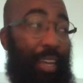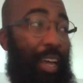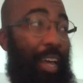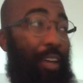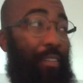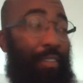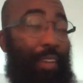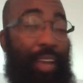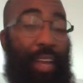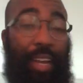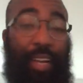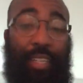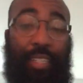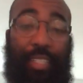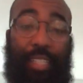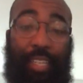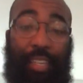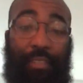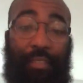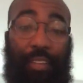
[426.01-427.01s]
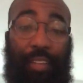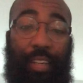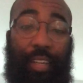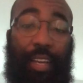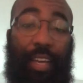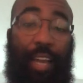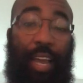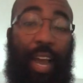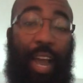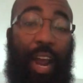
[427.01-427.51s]
Afghanis living,
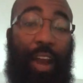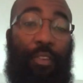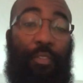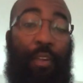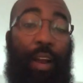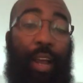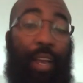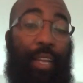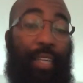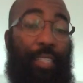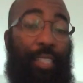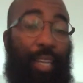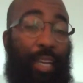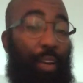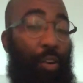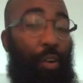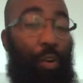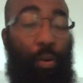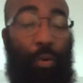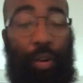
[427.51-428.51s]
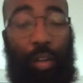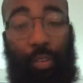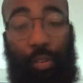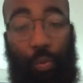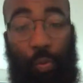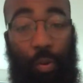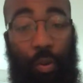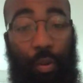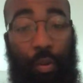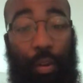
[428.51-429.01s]
Iraq is like a whole nother
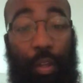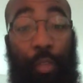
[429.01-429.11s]
world,